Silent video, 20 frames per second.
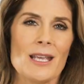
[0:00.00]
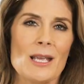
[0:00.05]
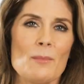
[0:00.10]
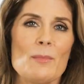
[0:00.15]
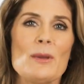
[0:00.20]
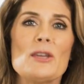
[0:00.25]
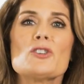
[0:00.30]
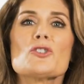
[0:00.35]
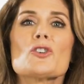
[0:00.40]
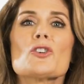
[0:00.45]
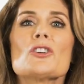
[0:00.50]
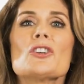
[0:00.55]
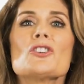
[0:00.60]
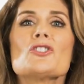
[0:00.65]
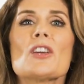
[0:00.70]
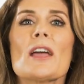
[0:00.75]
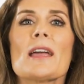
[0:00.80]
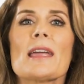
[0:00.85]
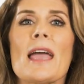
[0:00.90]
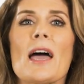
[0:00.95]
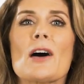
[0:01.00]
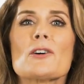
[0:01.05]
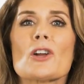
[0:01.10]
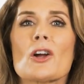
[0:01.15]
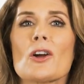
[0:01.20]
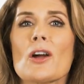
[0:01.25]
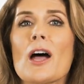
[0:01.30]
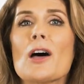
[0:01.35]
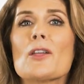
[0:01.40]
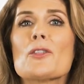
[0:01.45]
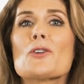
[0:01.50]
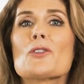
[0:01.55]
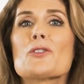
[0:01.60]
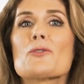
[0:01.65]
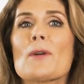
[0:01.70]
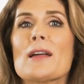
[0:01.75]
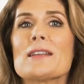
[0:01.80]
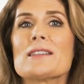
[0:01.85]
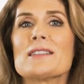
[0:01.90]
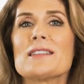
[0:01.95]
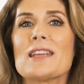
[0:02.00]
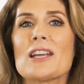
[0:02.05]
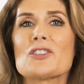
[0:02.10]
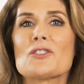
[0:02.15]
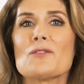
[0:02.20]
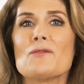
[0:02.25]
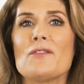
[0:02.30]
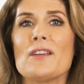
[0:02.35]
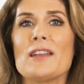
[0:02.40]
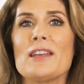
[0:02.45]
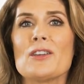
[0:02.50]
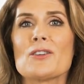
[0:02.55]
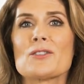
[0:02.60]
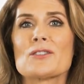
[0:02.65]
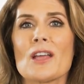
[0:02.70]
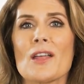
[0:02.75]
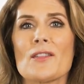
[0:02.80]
Be sure to check out our other threat detection videos